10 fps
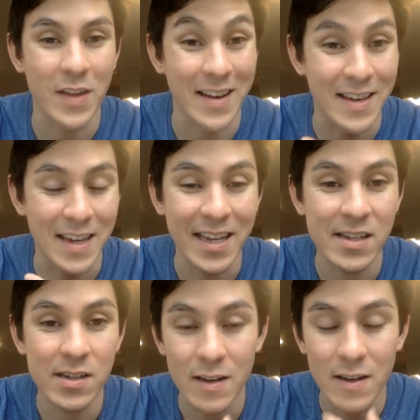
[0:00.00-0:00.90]
that
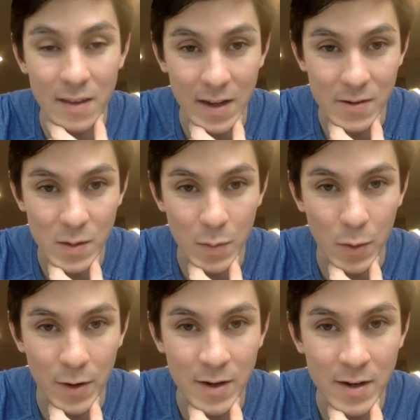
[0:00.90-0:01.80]
needs their
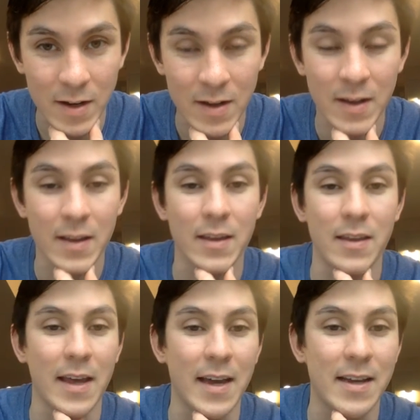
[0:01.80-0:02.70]
support,
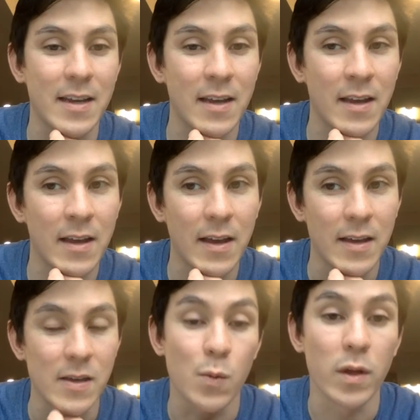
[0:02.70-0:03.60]
that
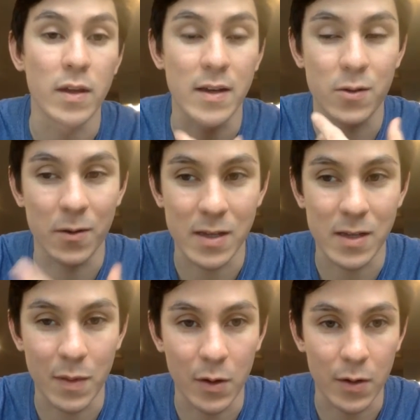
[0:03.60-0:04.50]
is willing to
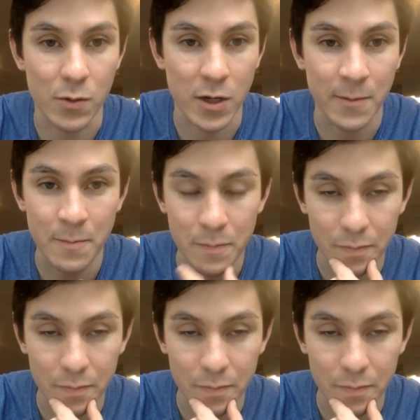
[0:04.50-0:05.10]
accept their coaching,